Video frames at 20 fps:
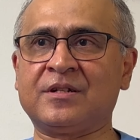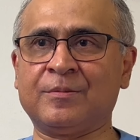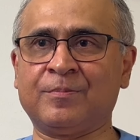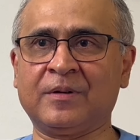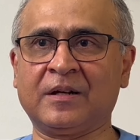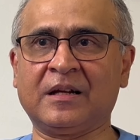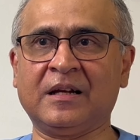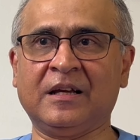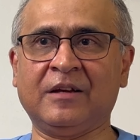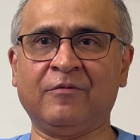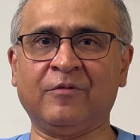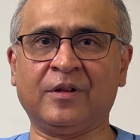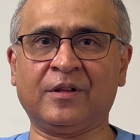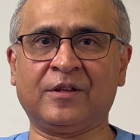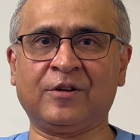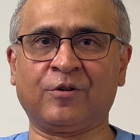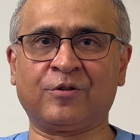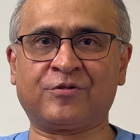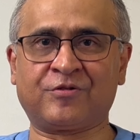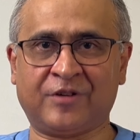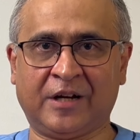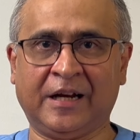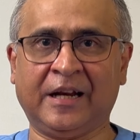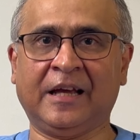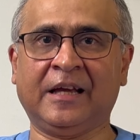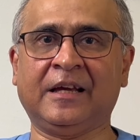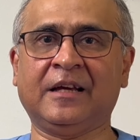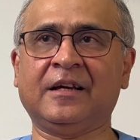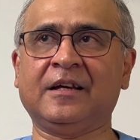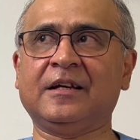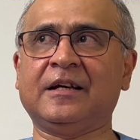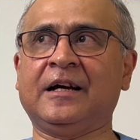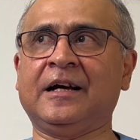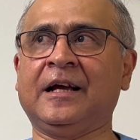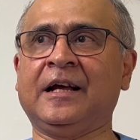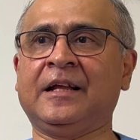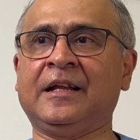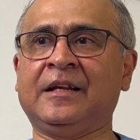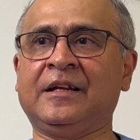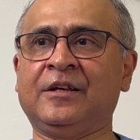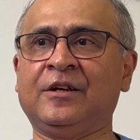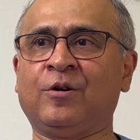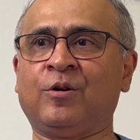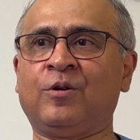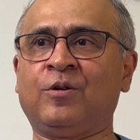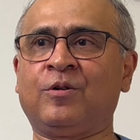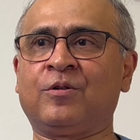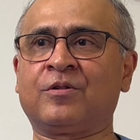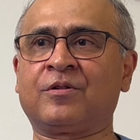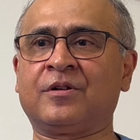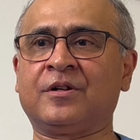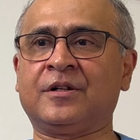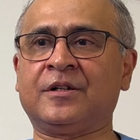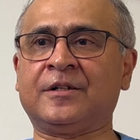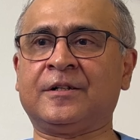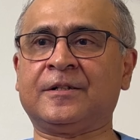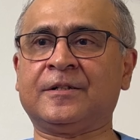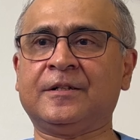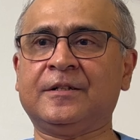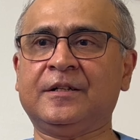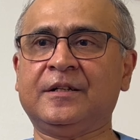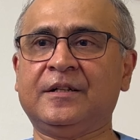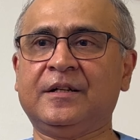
typically with your training and your